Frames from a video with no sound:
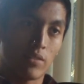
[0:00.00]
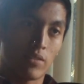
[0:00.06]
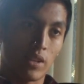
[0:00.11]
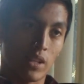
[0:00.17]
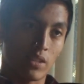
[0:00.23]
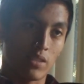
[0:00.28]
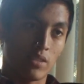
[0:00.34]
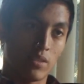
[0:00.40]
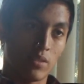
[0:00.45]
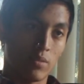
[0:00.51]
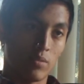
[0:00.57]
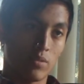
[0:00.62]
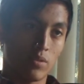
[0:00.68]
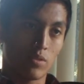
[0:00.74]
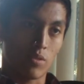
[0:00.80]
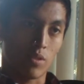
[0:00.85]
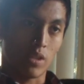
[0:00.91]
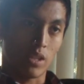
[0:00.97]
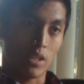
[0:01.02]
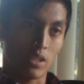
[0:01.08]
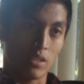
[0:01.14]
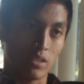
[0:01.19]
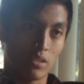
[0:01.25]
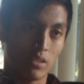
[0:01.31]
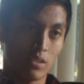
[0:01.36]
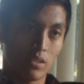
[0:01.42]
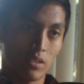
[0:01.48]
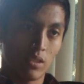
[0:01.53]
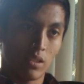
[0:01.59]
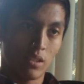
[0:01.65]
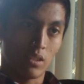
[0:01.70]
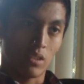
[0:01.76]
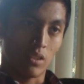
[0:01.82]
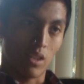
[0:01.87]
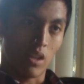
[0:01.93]
have had 2 straight
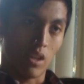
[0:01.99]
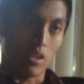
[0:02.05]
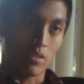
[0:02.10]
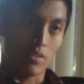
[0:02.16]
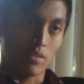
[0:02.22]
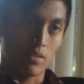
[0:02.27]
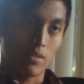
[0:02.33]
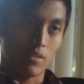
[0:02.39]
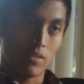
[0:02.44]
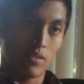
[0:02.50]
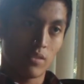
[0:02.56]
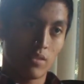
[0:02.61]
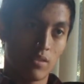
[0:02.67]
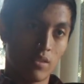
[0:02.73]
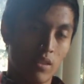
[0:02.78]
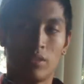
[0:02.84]
losses.